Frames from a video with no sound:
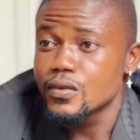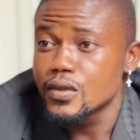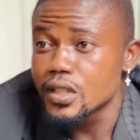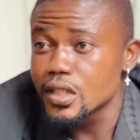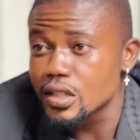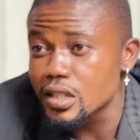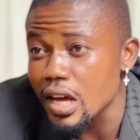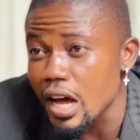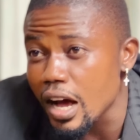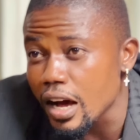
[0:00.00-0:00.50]

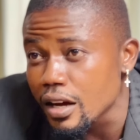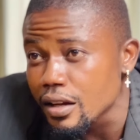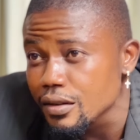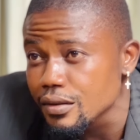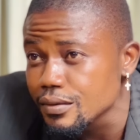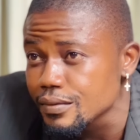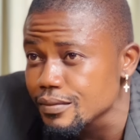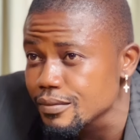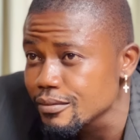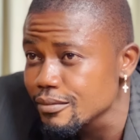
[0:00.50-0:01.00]
Sir.
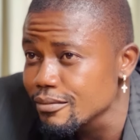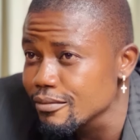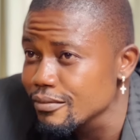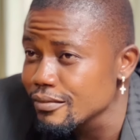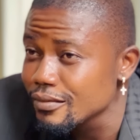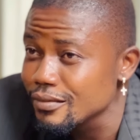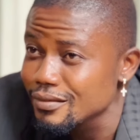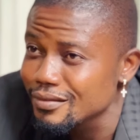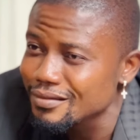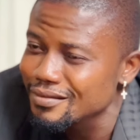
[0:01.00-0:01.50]

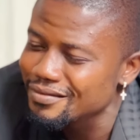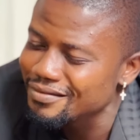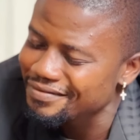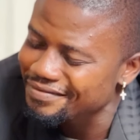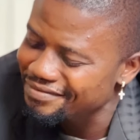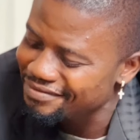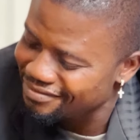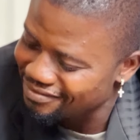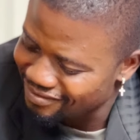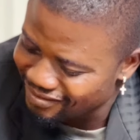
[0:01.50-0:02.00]
Let's
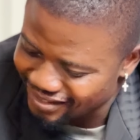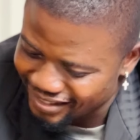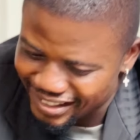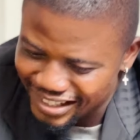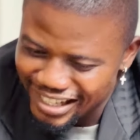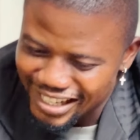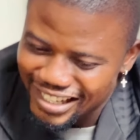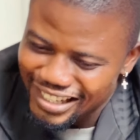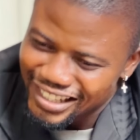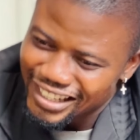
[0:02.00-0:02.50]
have it. Let's
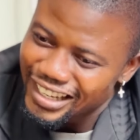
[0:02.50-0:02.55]
have it.